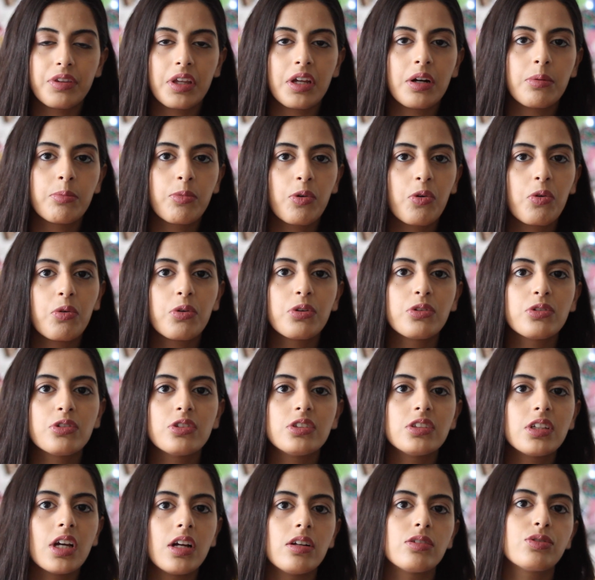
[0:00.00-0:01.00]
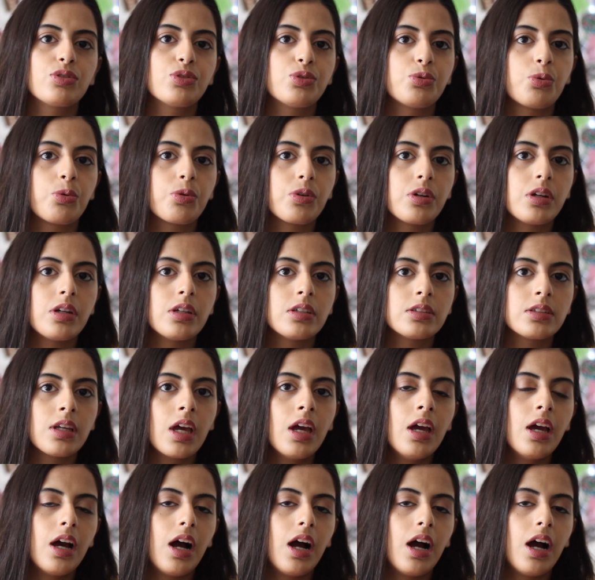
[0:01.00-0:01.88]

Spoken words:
that I'm going to tell stories.